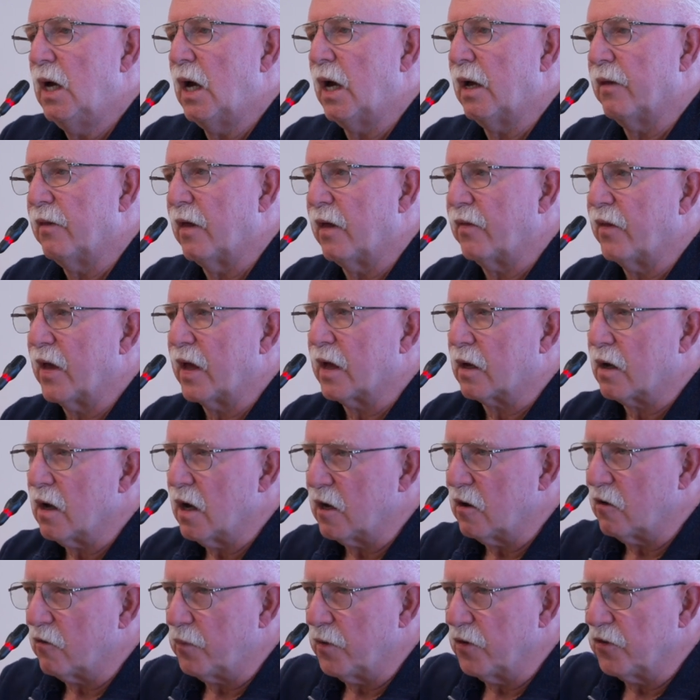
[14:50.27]
and then they
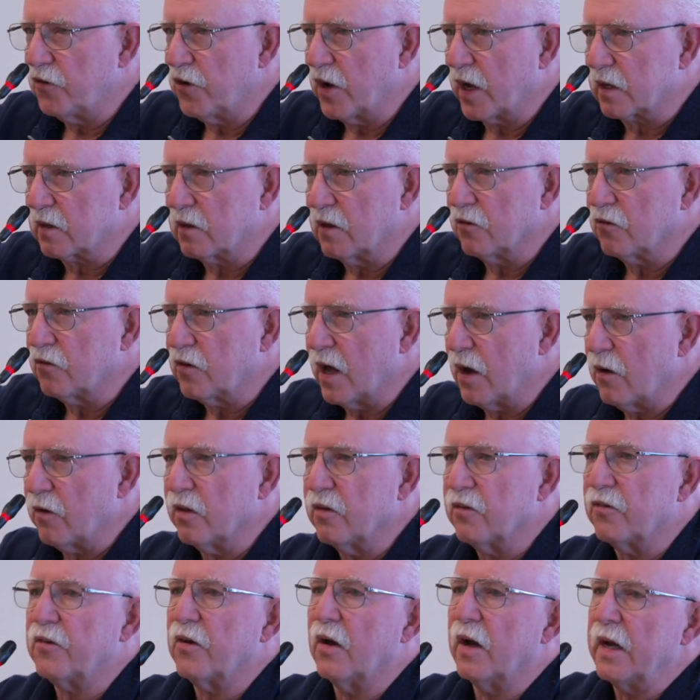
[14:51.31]
kind of project this out
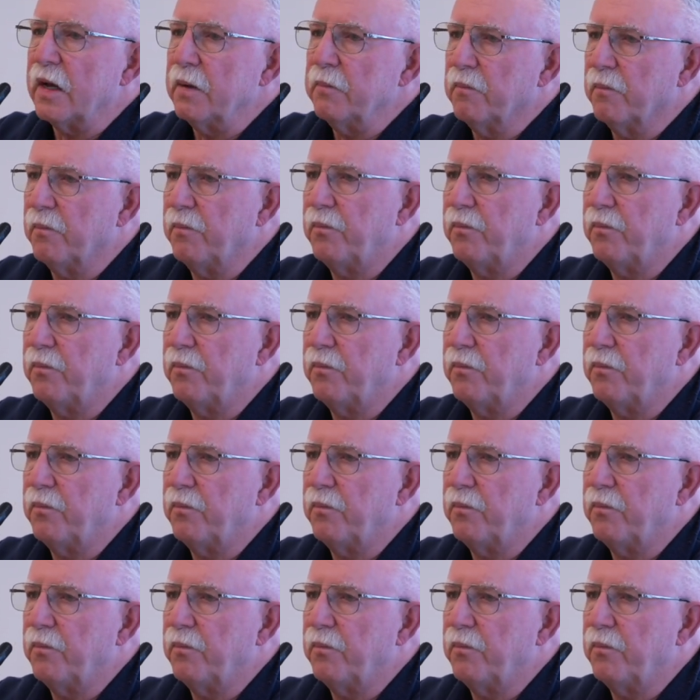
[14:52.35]
in time.